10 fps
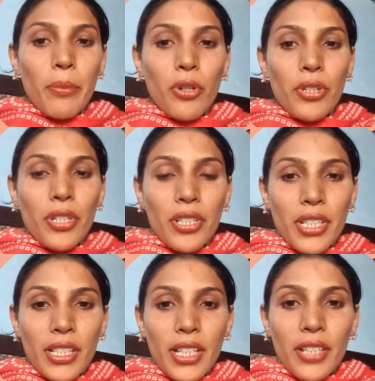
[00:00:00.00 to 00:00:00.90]
important
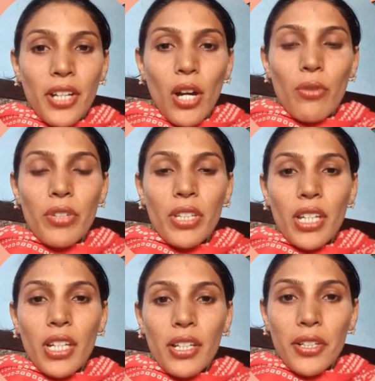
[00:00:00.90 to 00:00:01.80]
thing that how we
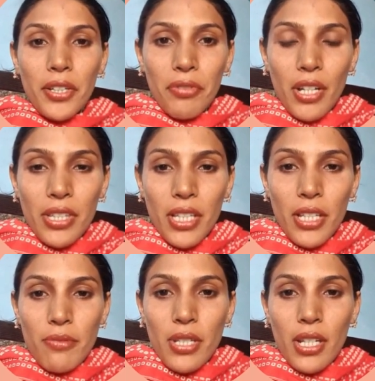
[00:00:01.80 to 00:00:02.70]
can identify
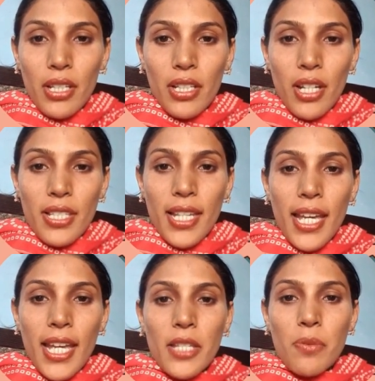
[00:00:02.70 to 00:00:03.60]
themes and ideas.
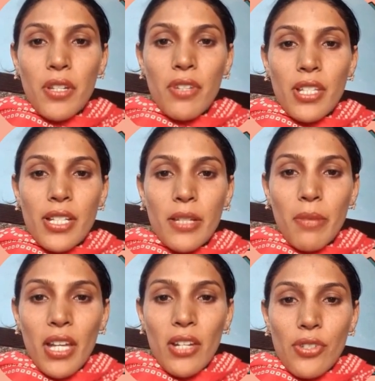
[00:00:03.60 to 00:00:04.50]
As previously
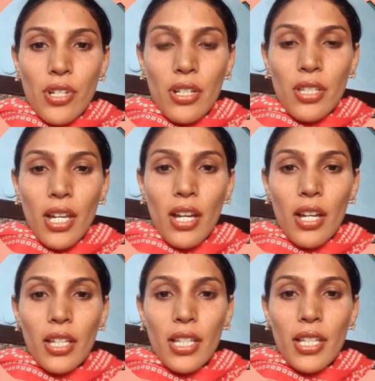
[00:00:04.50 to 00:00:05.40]
mentioned,
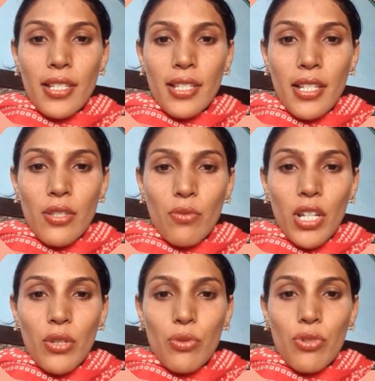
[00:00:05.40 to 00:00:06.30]
the easiest
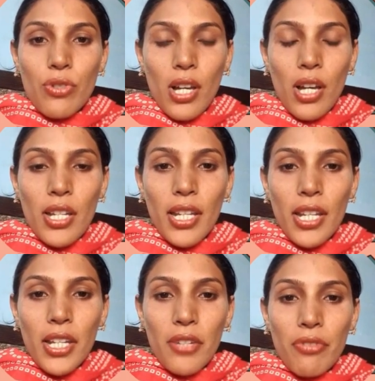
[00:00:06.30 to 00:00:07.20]
way to start
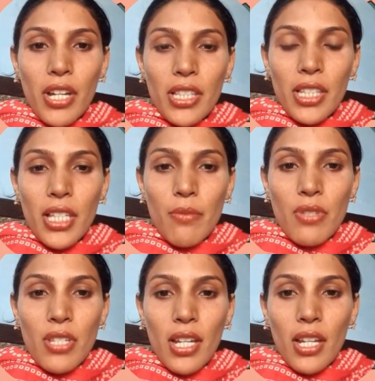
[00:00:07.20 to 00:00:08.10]
identifying
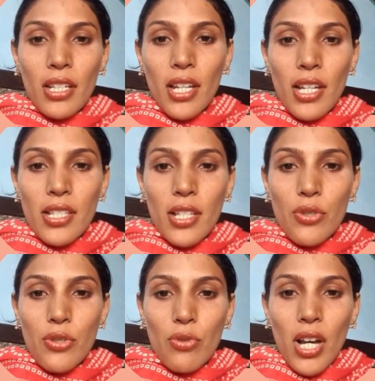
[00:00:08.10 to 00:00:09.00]
themes and ideas is
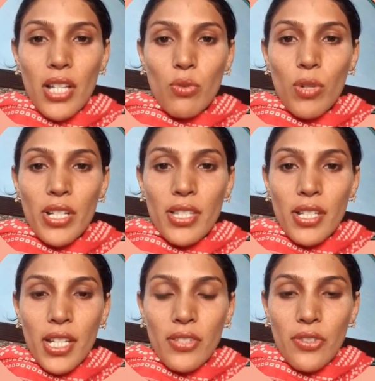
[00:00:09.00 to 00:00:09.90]
to ask what is the
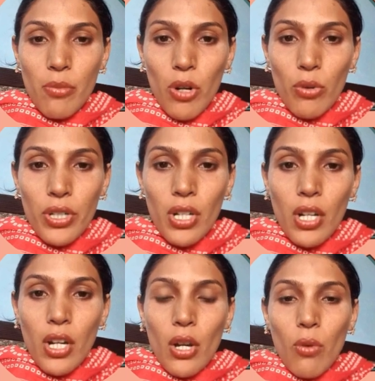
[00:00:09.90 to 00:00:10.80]
text about?
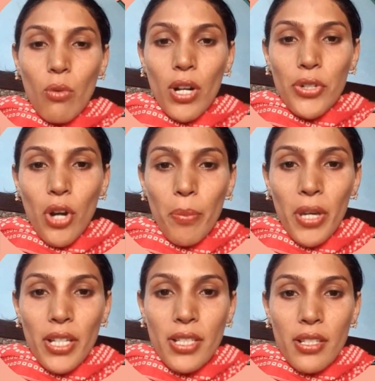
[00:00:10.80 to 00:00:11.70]
What
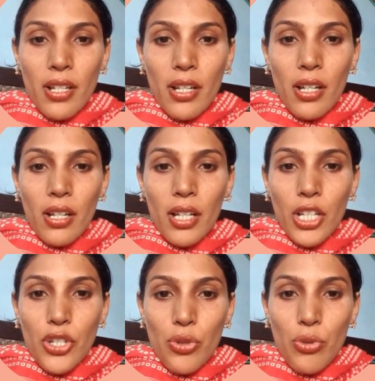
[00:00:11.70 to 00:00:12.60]
topics,
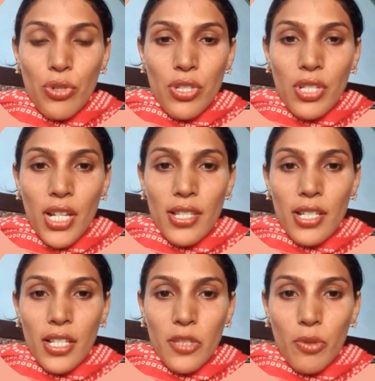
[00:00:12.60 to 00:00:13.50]
issues does it
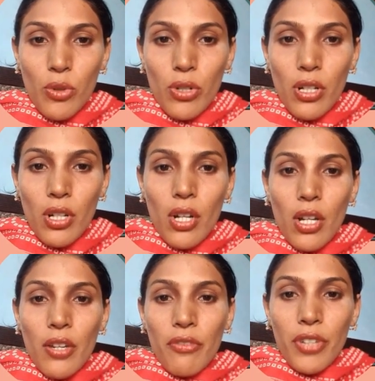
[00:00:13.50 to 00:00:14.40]
explore?
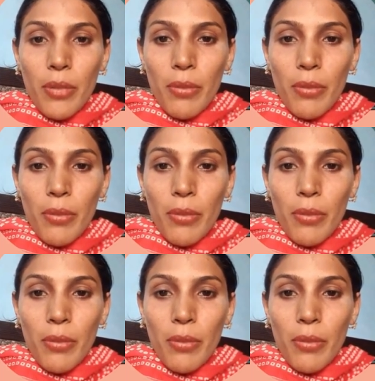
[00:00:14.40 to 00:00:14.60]
We